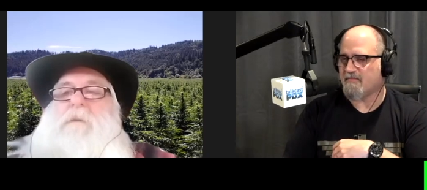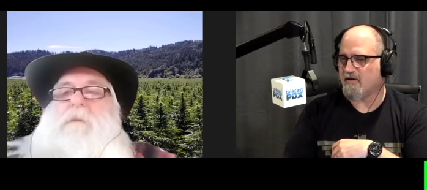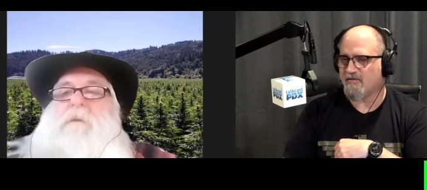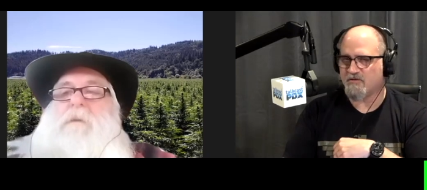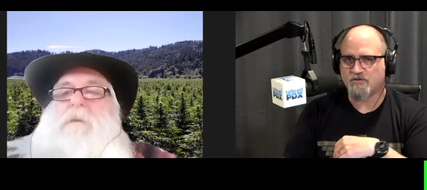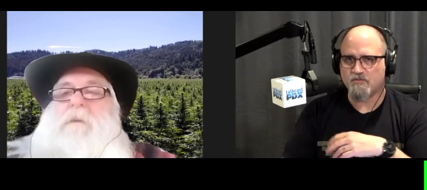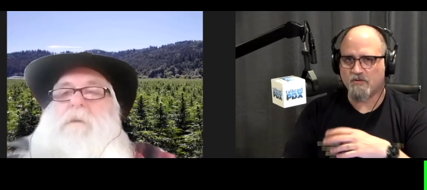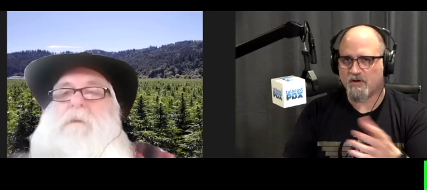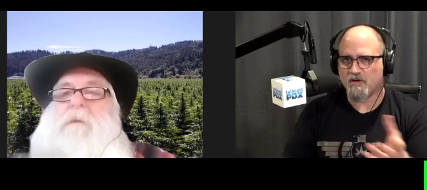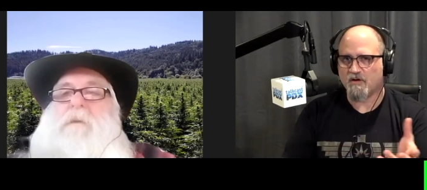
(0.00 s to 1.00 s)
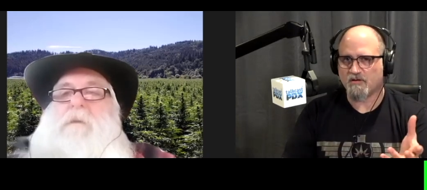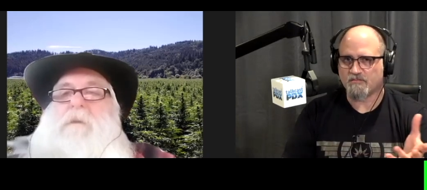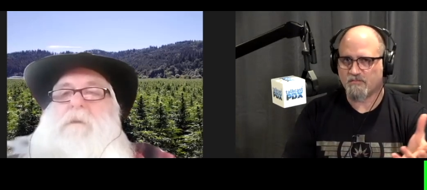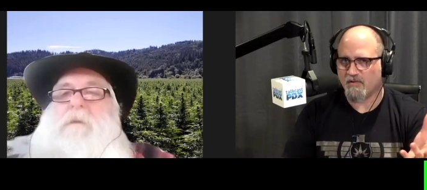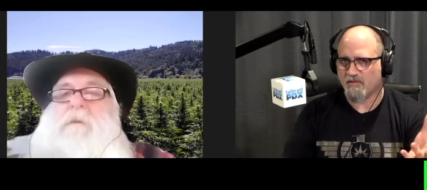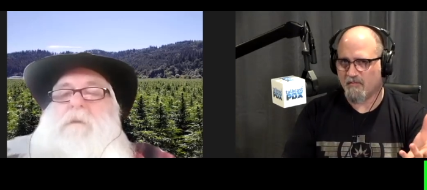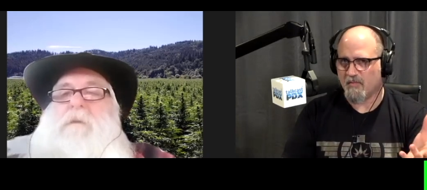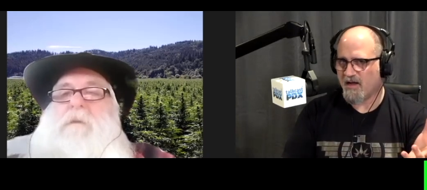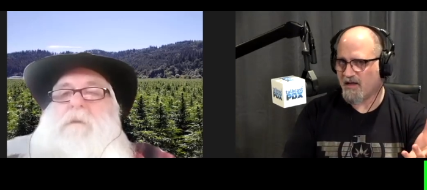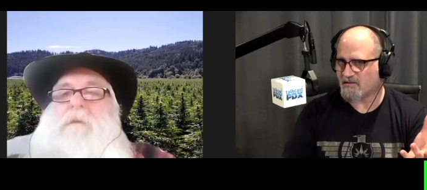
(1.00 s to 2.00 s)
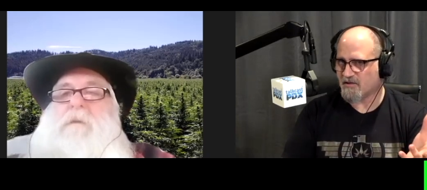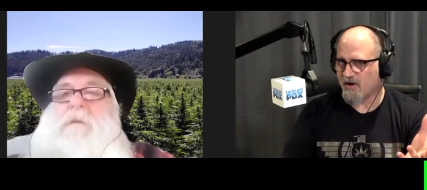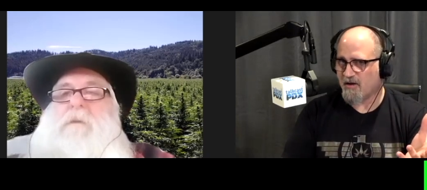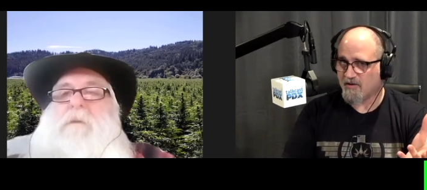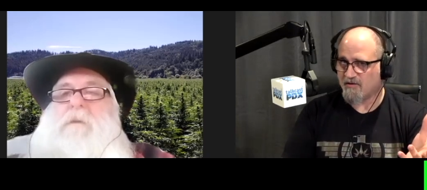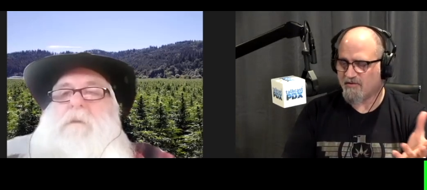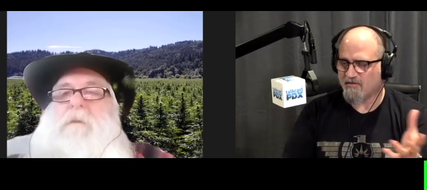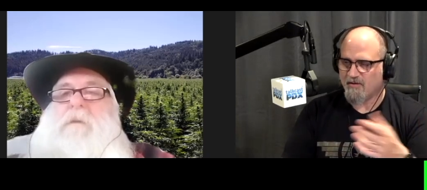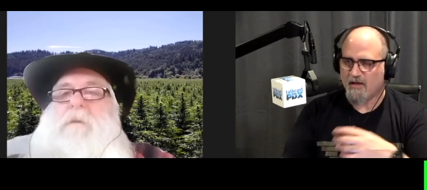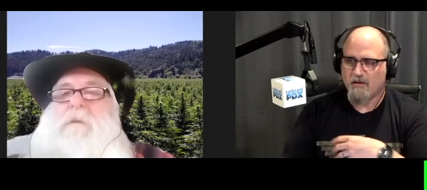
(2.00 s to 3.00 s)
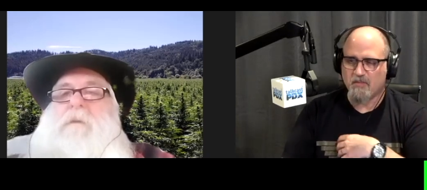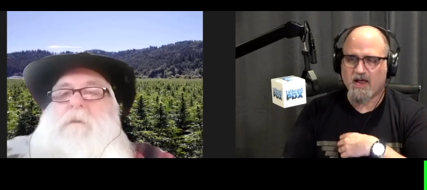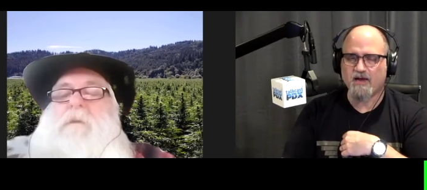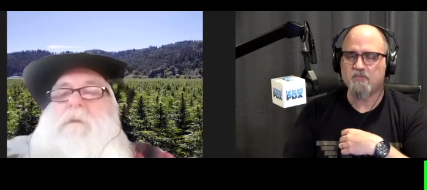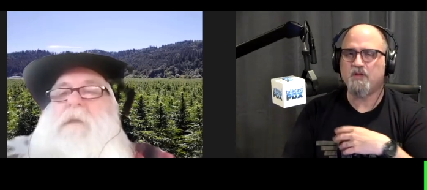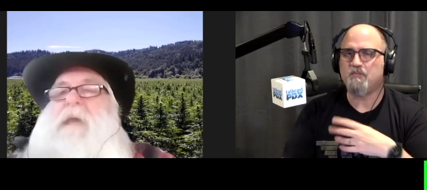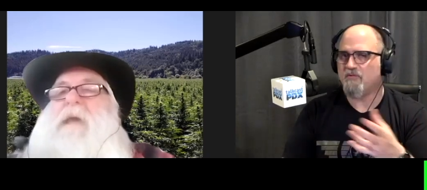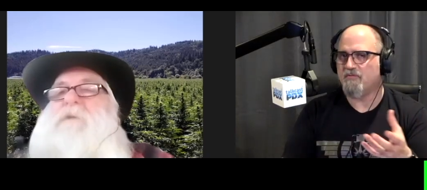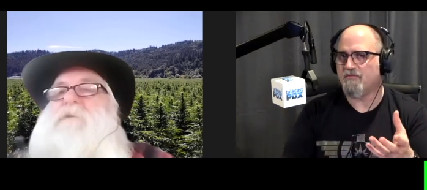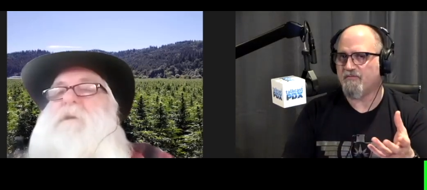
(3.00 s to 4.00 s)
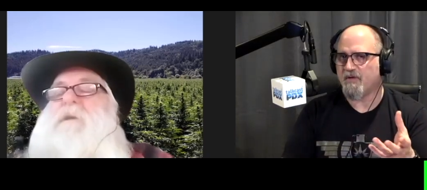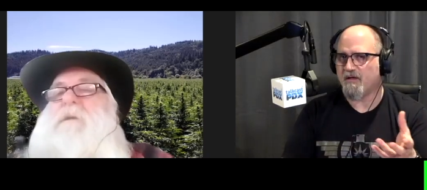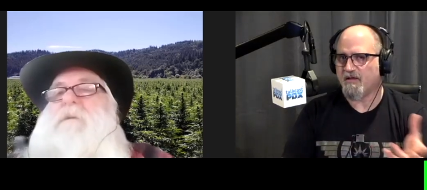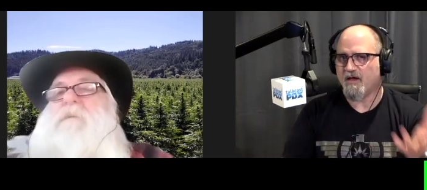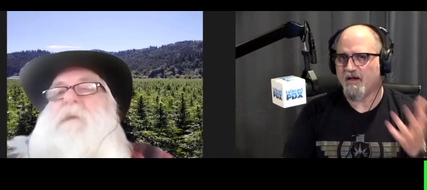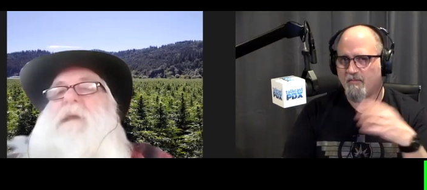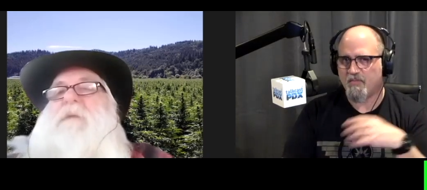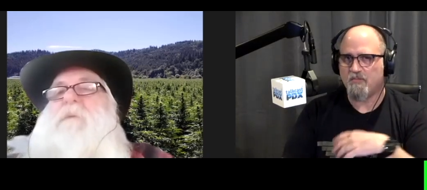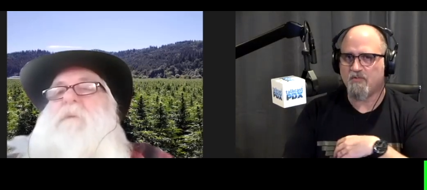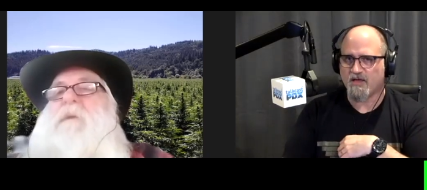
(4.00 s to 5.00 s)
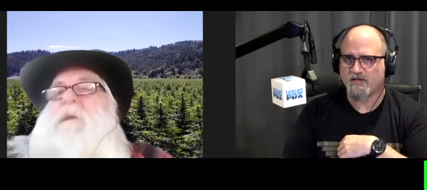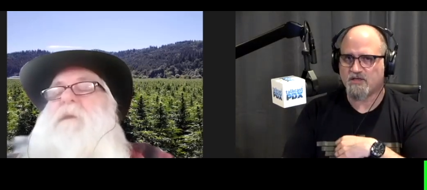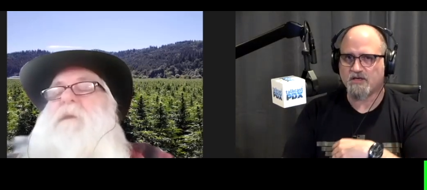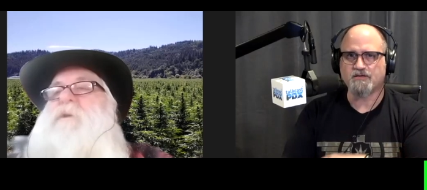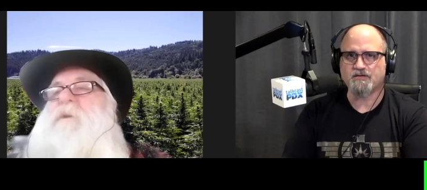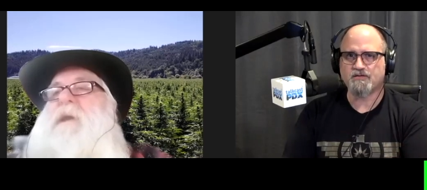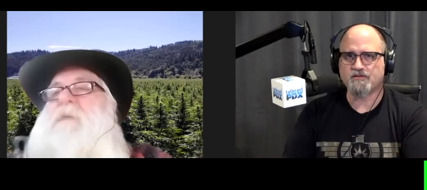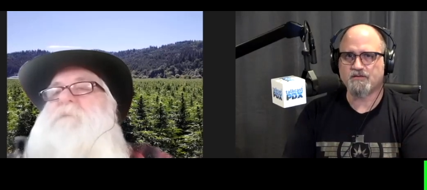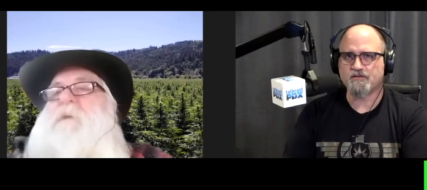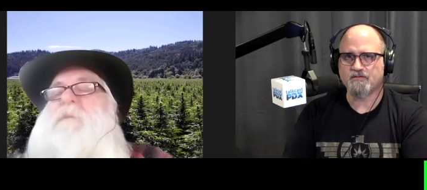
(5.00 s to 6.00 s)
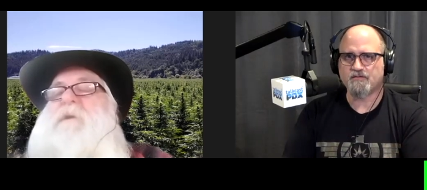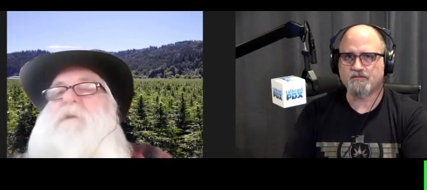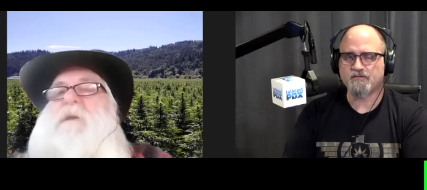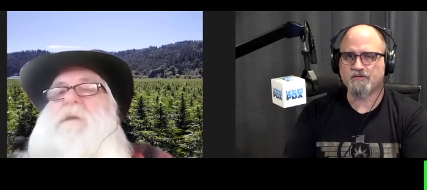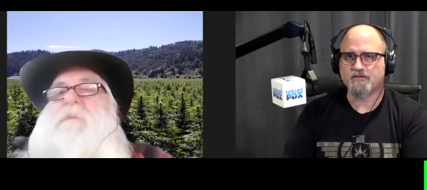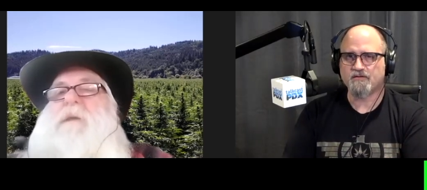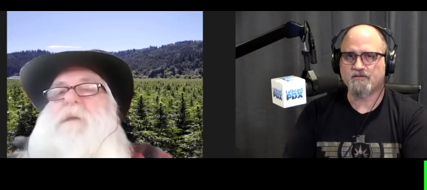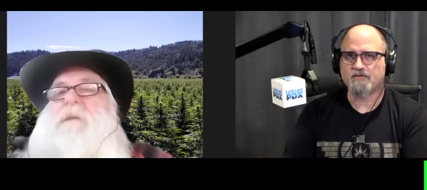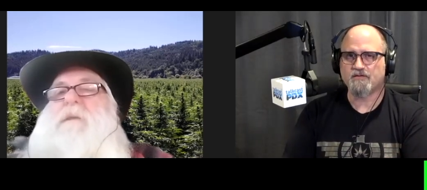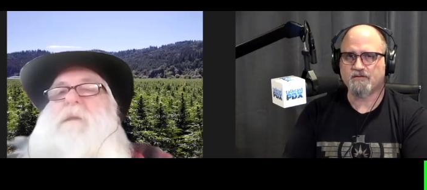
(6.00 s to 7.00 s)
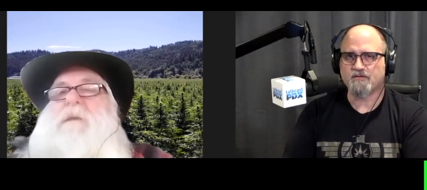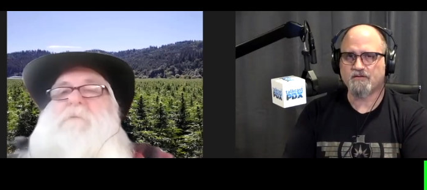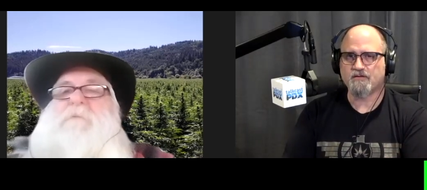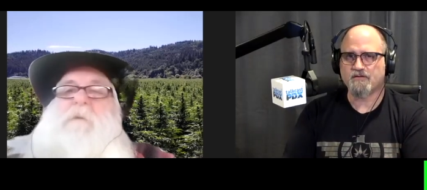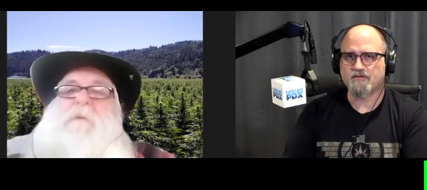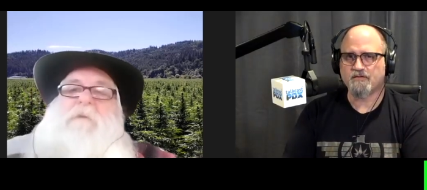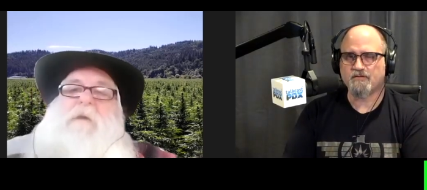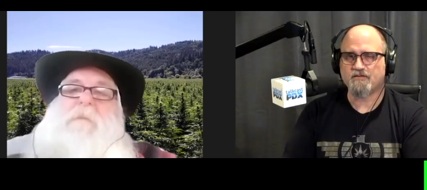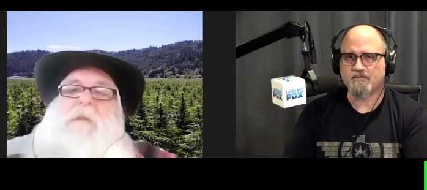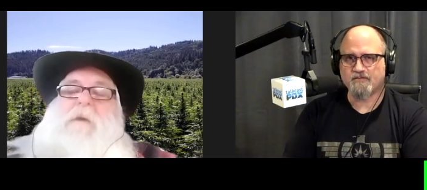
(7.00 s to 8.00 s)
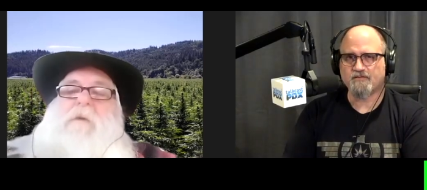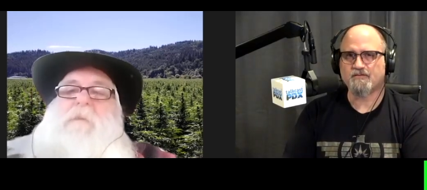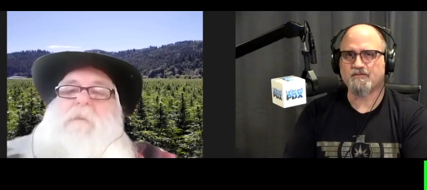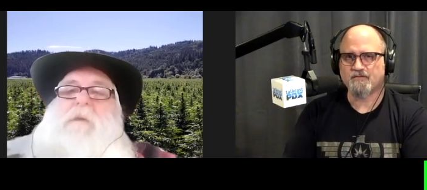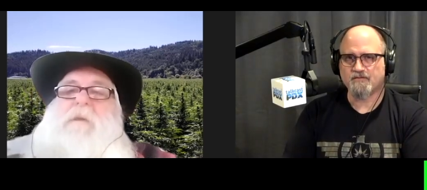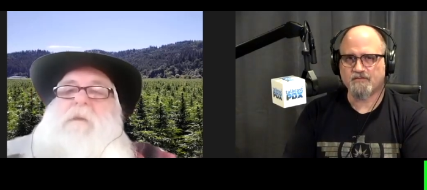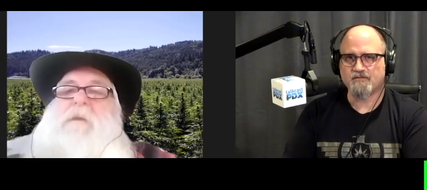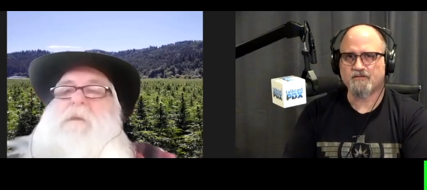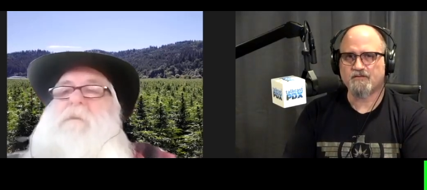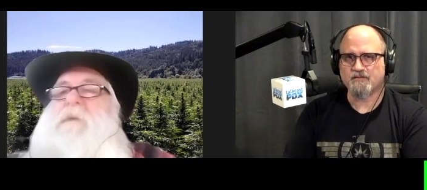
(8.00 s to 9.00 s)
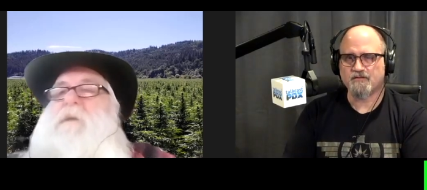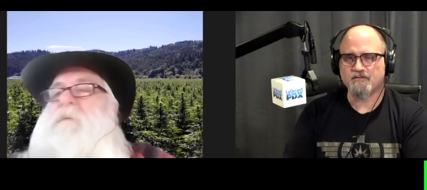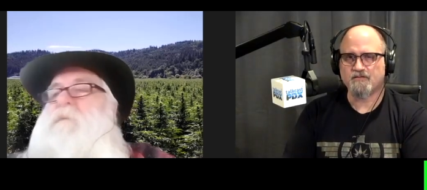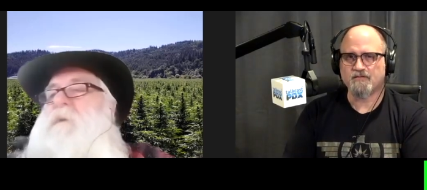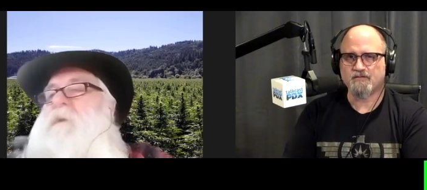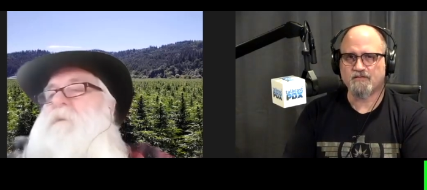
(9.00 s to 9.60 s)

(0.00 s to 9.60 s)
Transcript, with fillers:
Speaker 1: on the show where we call the my Instagram interview. But how do people? Yeah, sure.
Speaker 2: Yeah, yeah we're get... at Instagram, Farmer Tom, uh, uh, Farmer Tom Lauerman. Um, uh, we're all over